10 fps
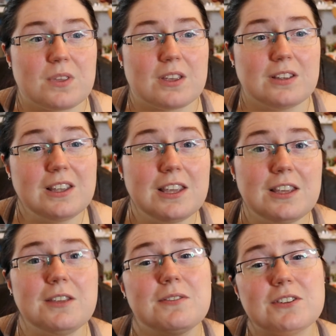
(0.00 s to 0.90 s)

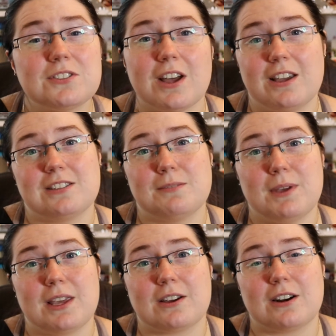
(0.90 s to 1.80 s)
He even tries to
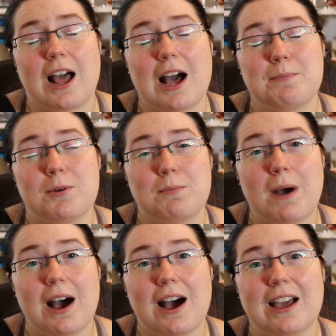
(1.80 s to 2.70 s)
make her apple
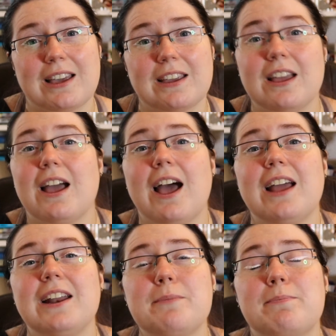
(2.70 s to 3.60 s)
pie
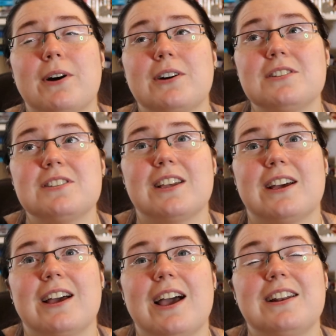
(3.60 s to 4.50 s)
and he burns
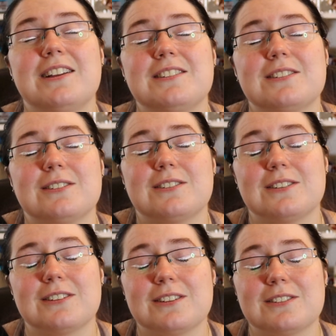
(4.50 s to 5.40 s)
it, and it's
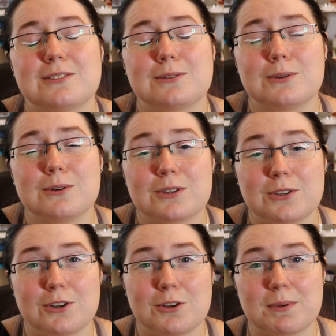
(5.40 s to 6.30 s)
so
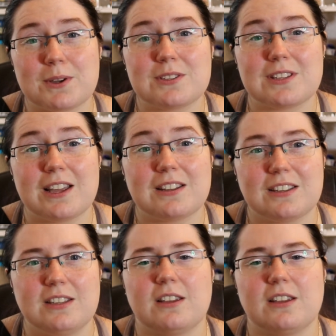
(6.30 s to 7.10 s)
cute because then he's like,